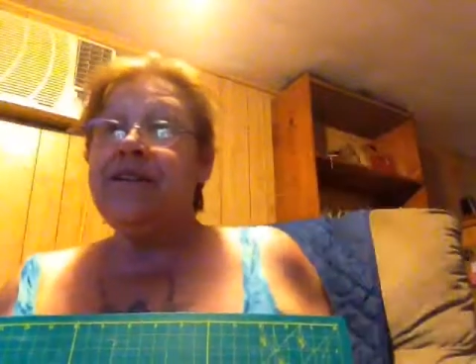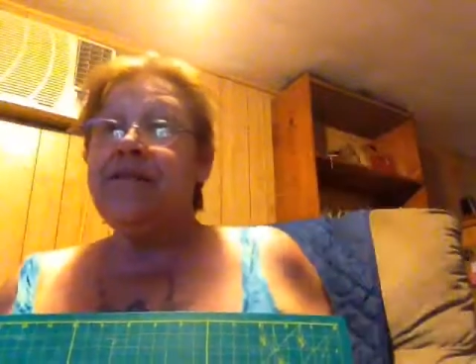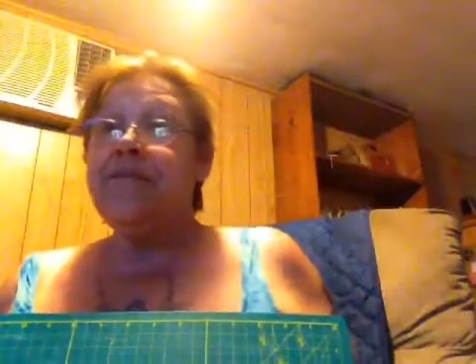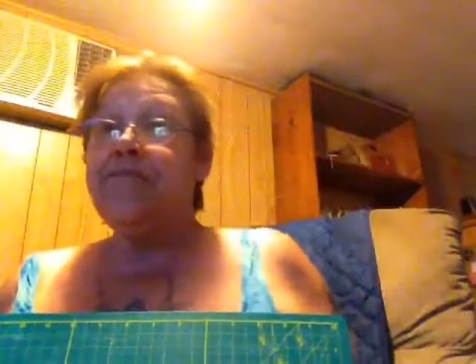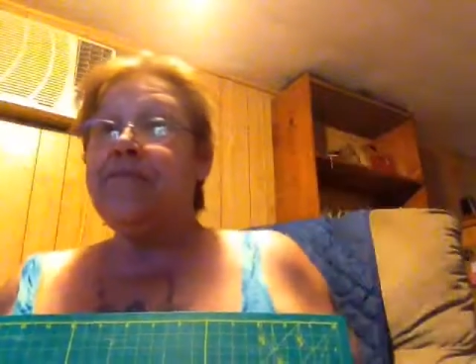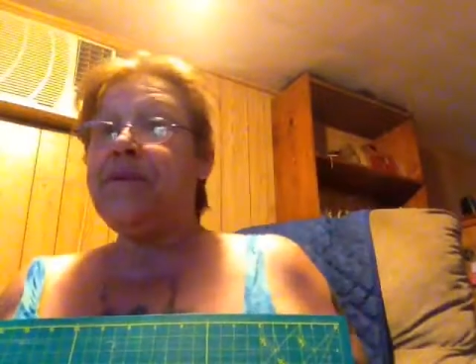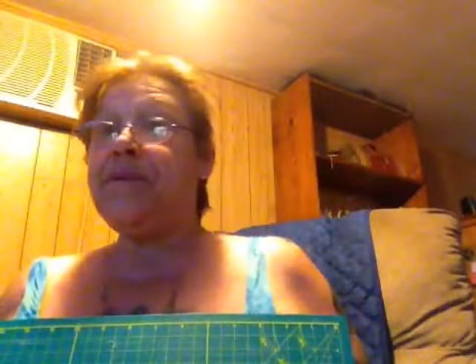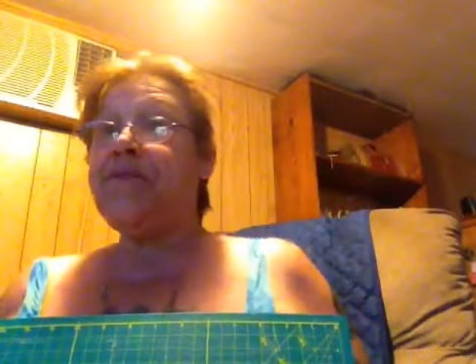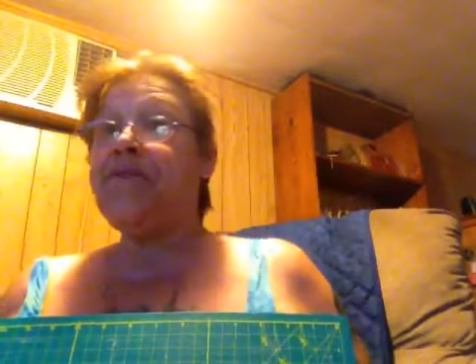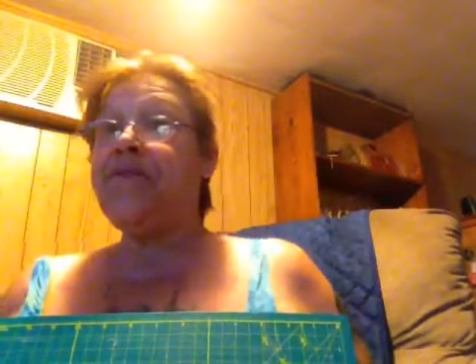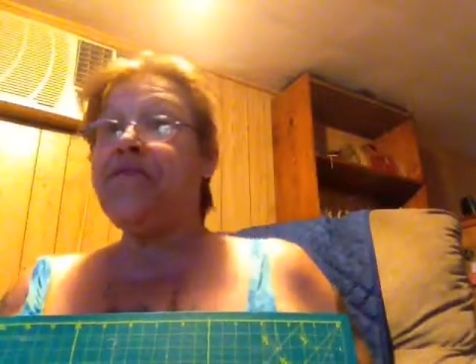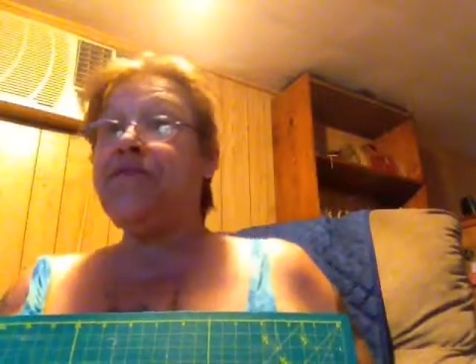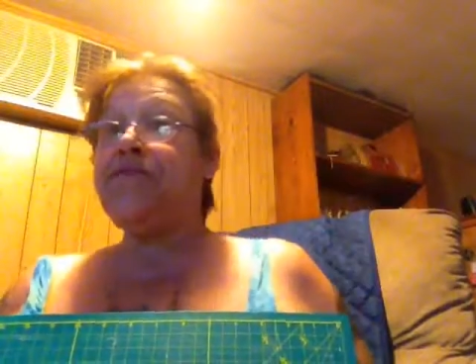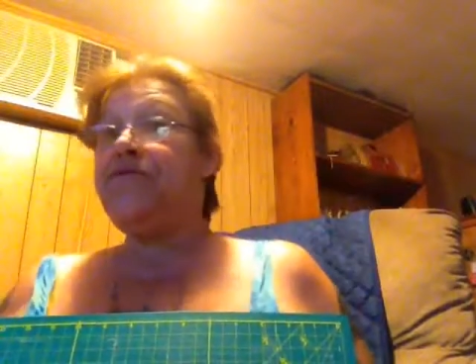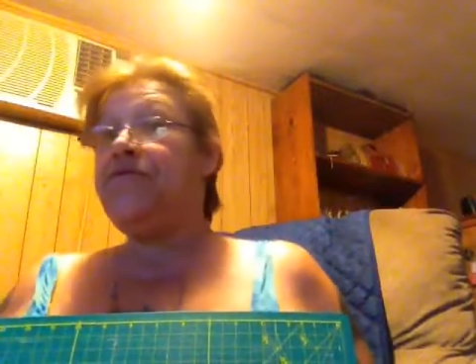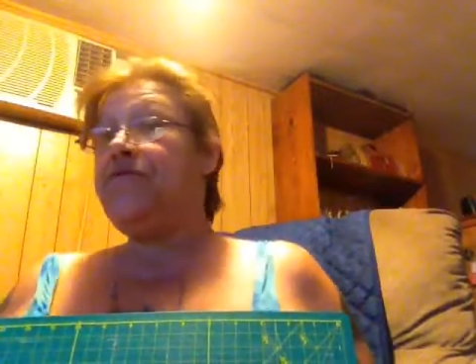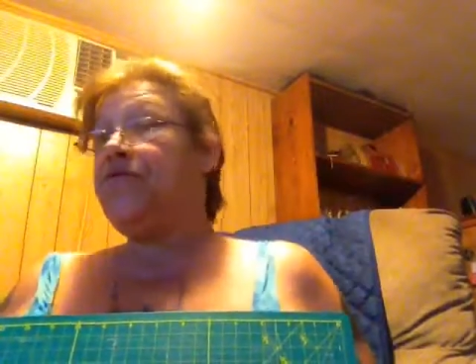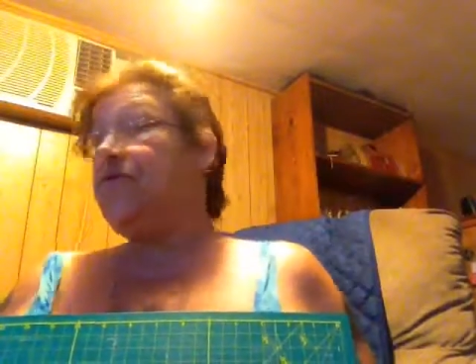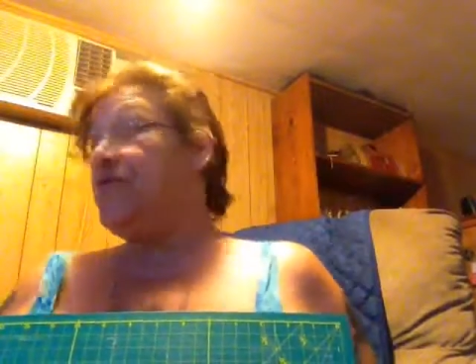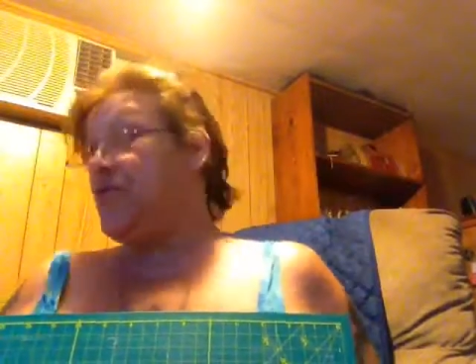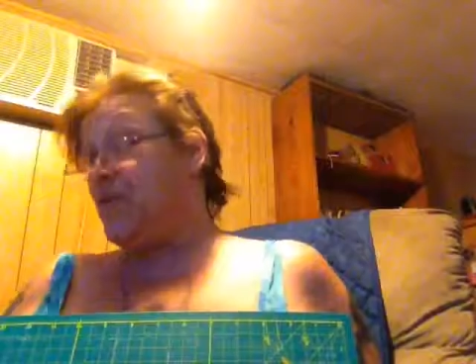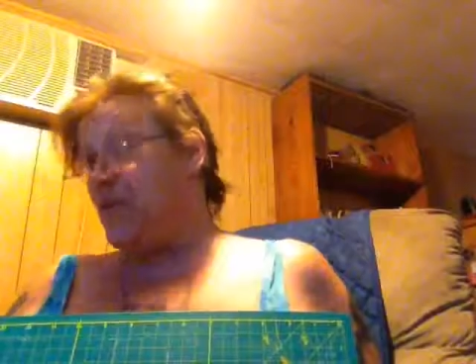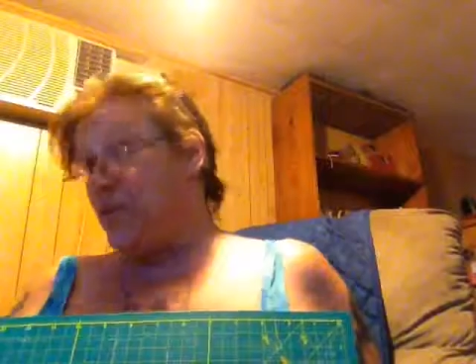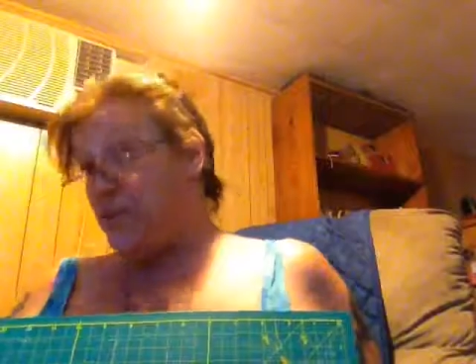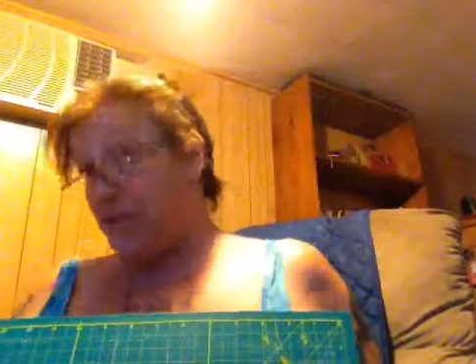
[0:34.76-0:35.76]
Miss
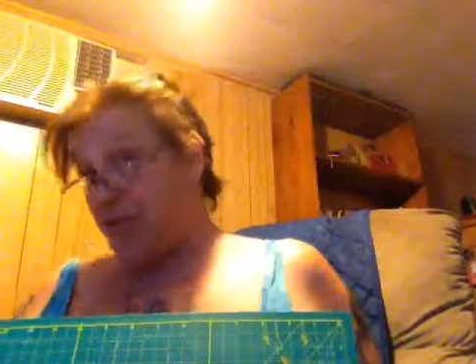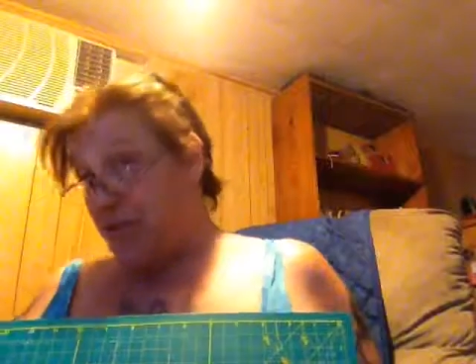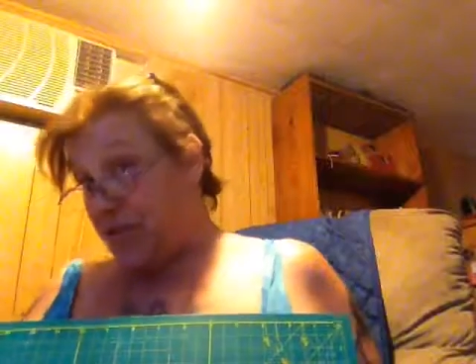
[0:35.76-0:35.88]
Do It